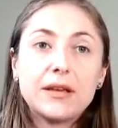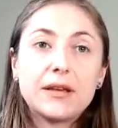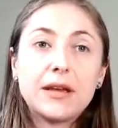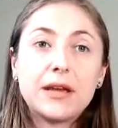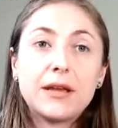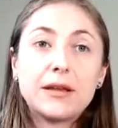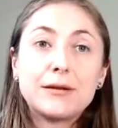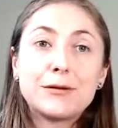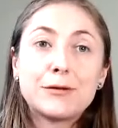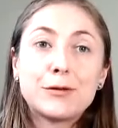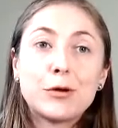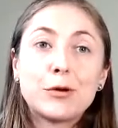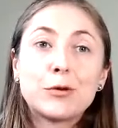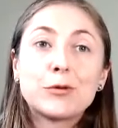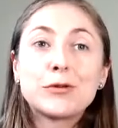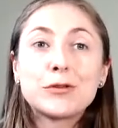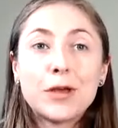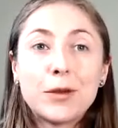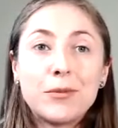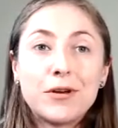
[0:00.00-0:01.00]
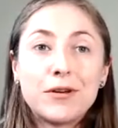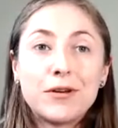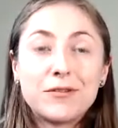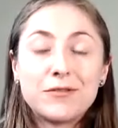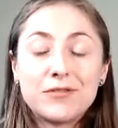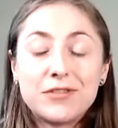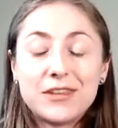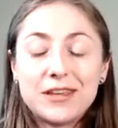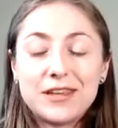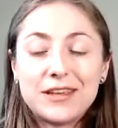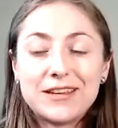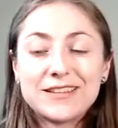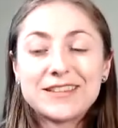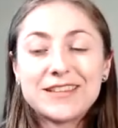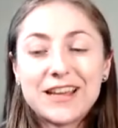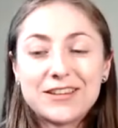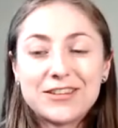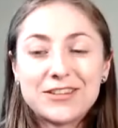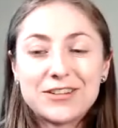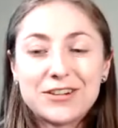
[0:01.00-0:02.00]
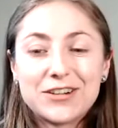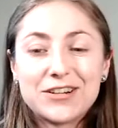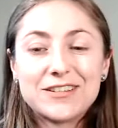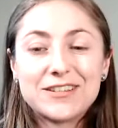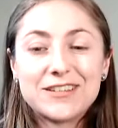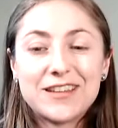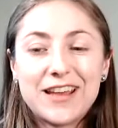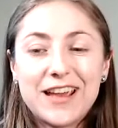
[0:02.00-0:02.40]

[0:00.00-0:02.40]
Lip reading: And so some of the sensors,